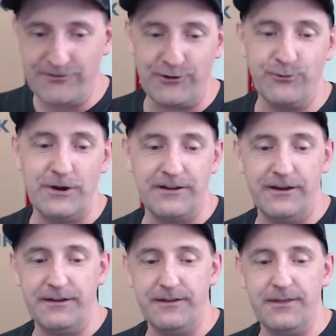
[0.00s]
so I want
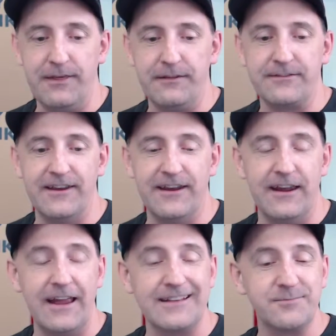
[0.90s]
to say
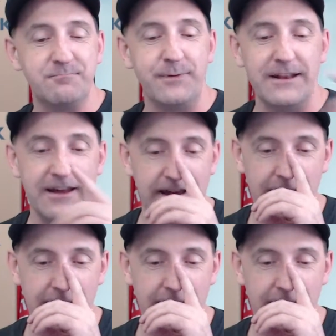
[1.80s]
it's been a,